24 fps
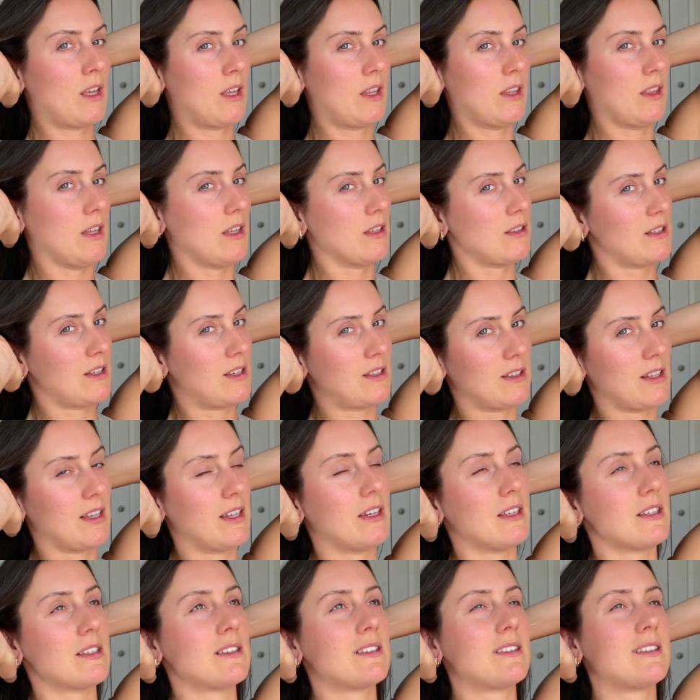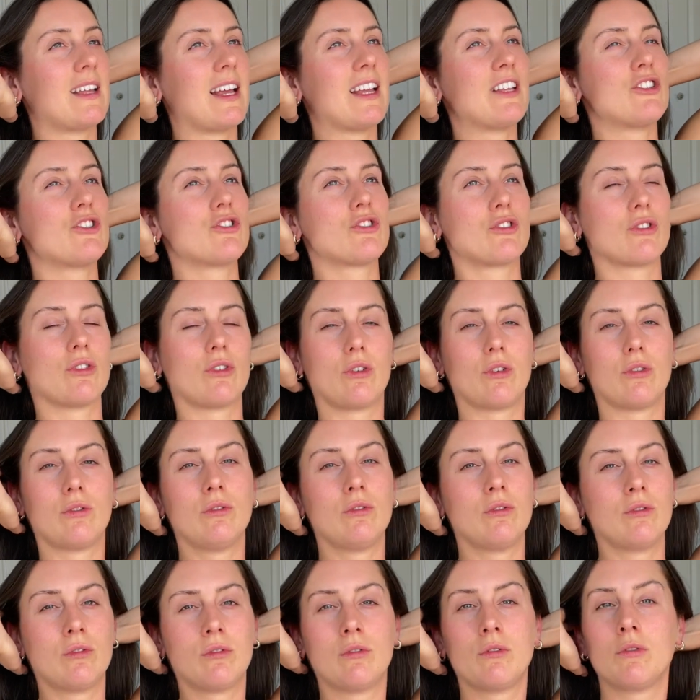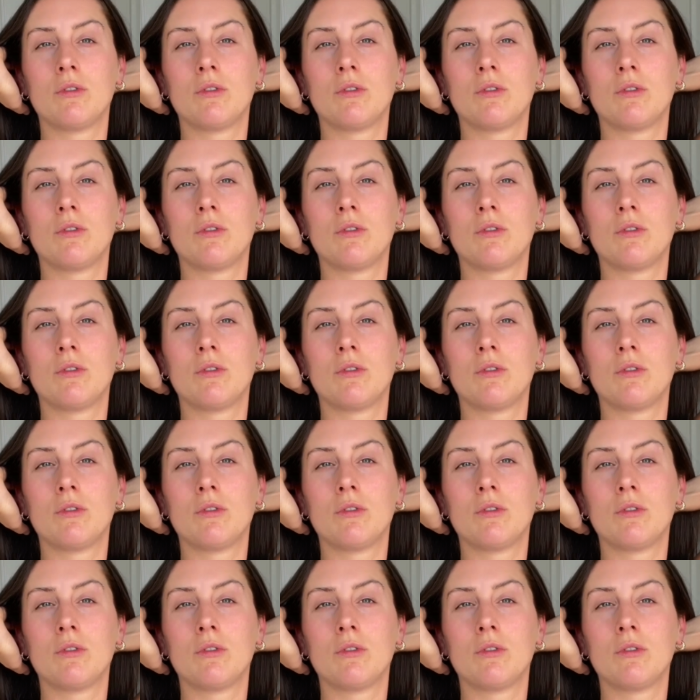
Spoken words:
This is an essential